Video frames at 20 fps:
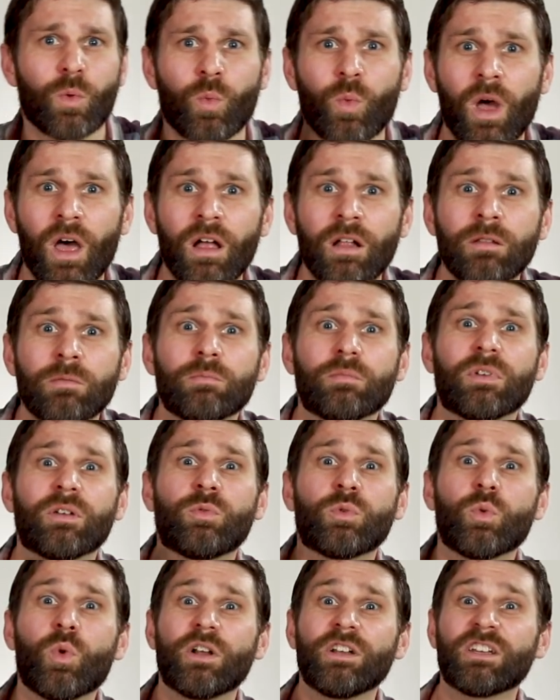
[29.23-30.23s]
Well,
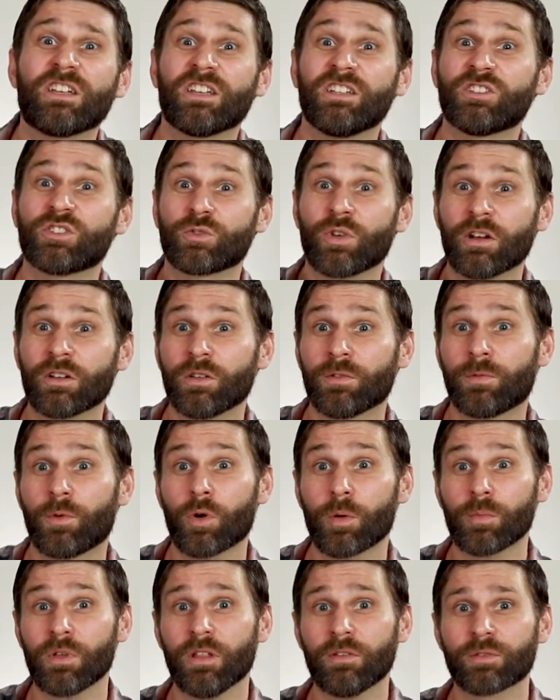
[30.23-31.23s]
if we want to construct a
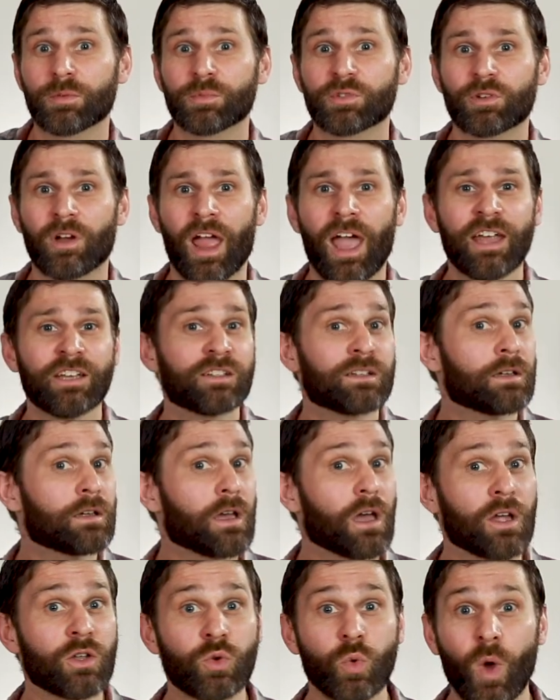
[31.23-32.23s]
formula from scratch,
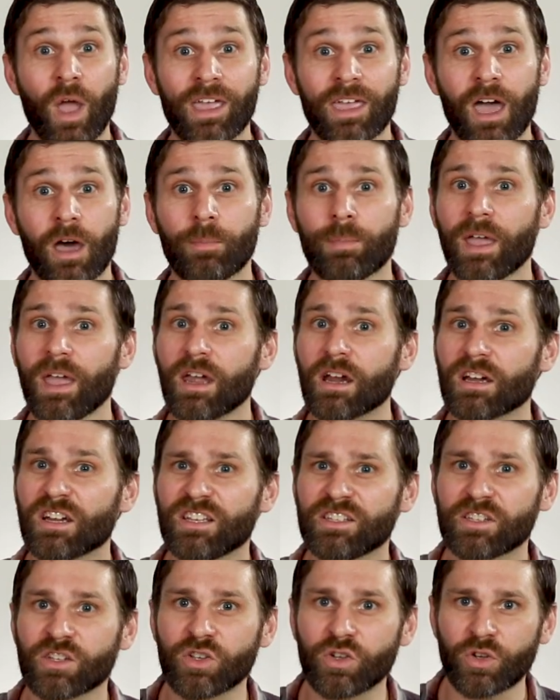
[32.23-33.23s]
a Dui Yao pair
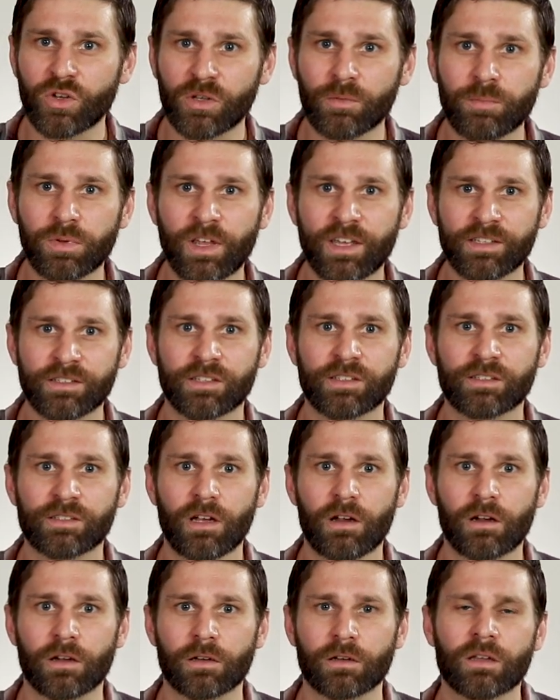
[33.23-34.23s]
is a good place to
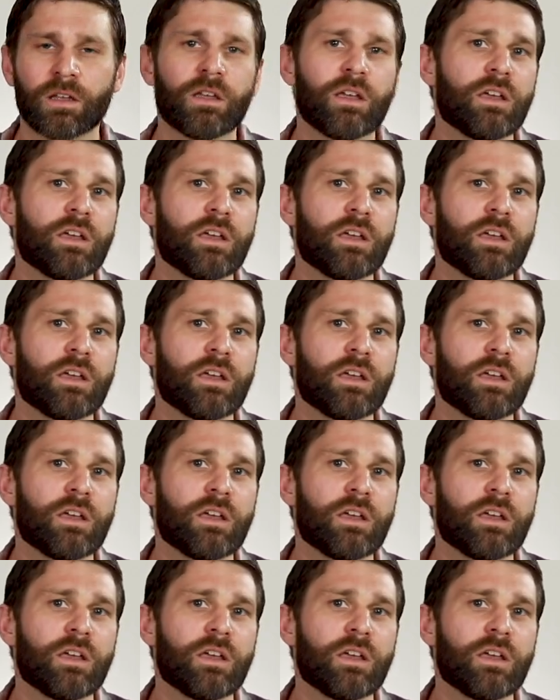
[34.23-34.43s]
start.